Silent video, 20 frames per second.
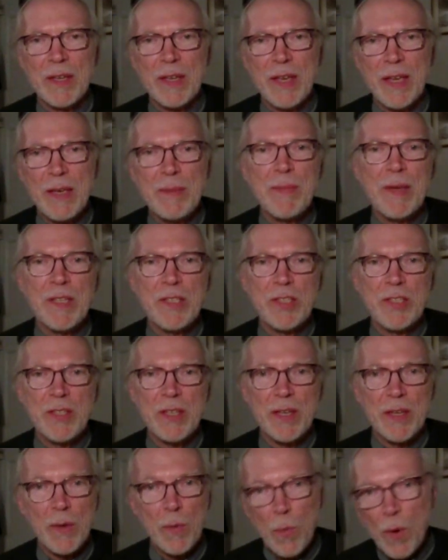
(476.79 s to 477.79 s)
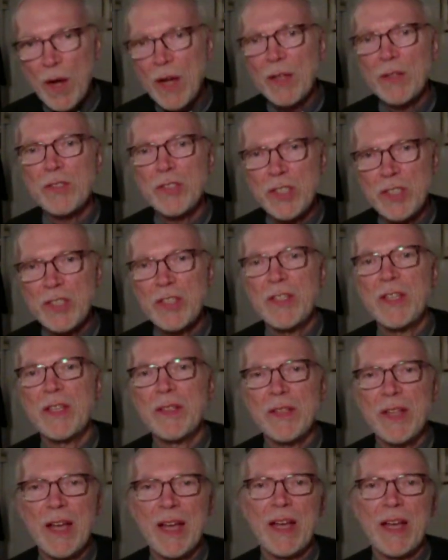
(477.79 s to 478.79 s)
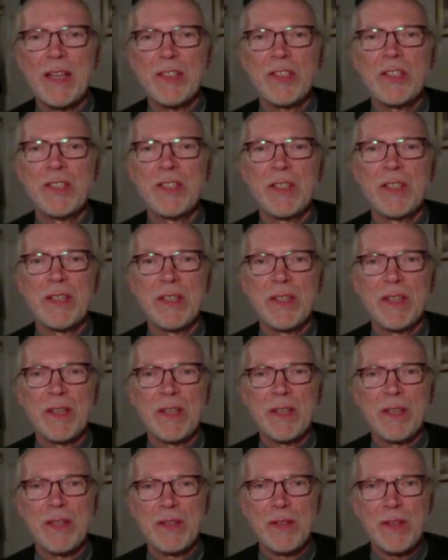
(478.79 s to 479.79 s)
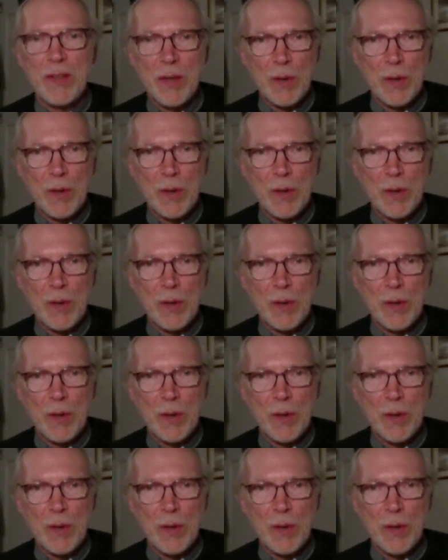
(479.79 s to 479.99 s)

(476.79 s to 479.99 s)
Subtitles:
he means to her while she still has the